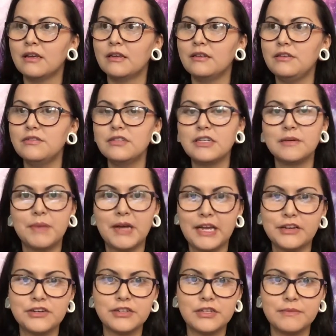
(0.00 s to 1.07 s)
using a
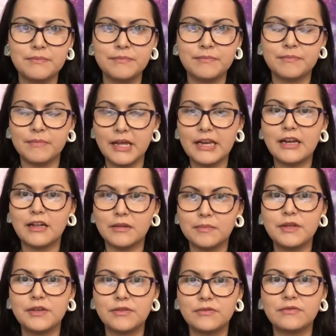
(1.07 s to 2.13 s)
pendulum might help
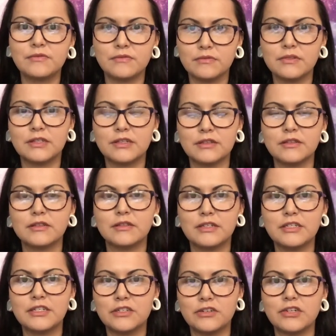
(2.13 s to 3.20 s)
you
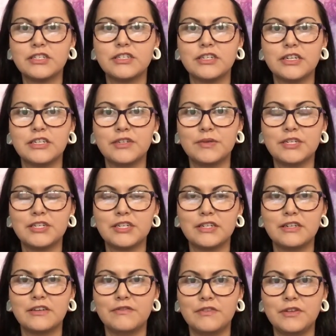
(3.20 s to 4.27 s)
learn to trust your intuition.
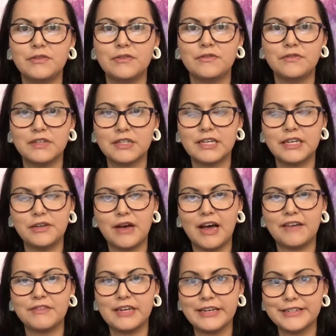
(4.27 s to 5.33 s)
If you feel like you
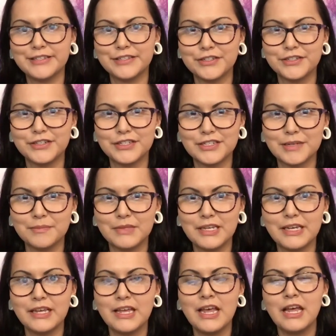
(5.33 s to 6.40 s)
have an answer to
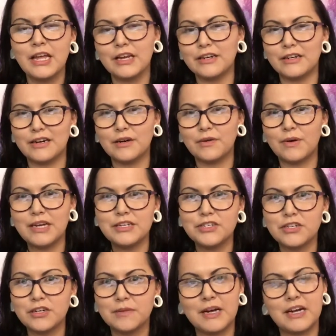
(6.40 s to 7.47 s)
something and you're not quite
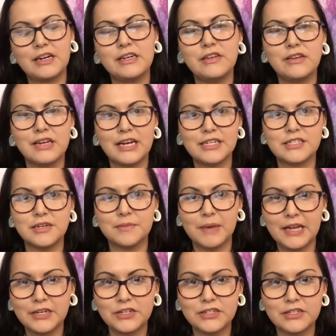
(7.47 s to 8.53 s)
sure about it, you can ask your
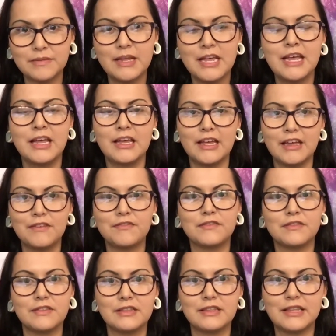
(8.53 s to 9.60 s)
pendulum if
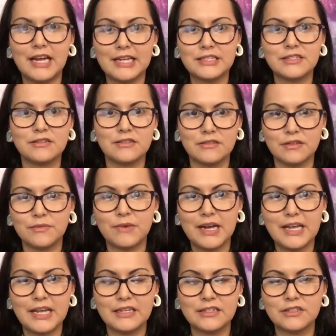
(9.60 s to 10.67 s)
that's the
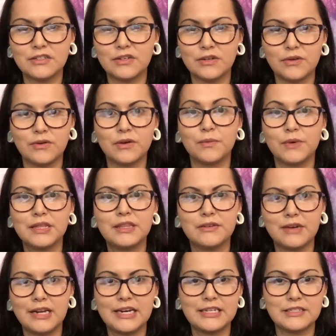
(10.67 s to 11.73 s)
right answer, or what the
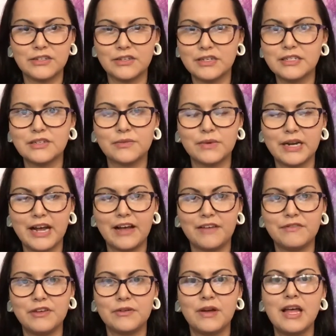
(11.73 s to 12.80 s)
right answer is, or what
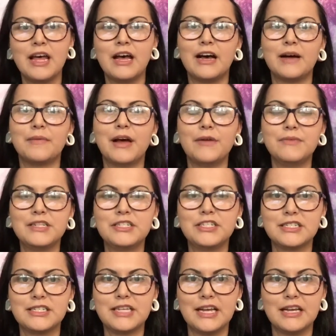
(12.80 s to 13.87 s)
have you. I would
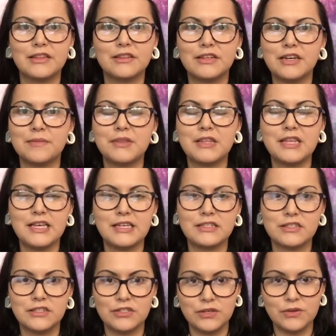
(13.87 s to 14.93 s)
just say look up
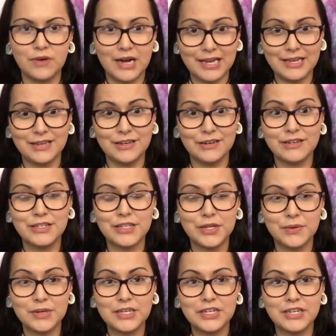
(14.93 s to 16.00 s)
things to heighten your
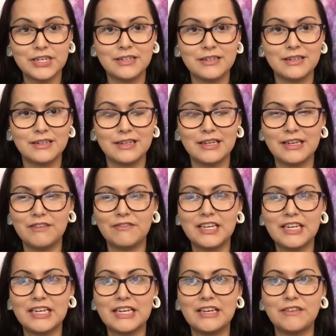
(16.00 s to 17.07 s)
intuition.
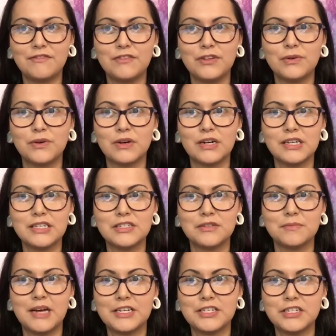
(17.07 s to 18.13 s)
Even if you are into
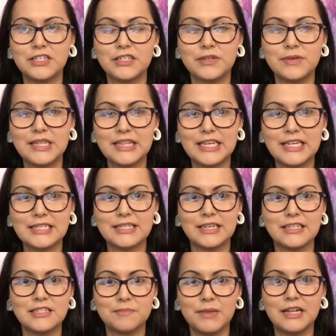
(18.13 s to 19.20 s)
magic, doing things
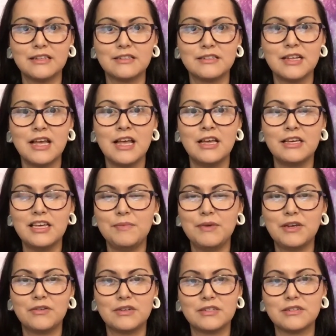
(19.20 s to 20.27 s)
like spells,
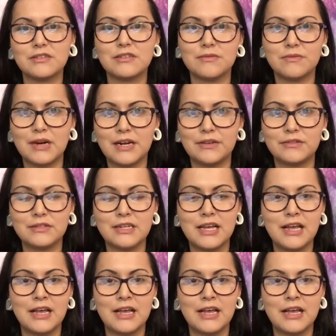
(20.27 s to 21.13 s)
keeping crystals around,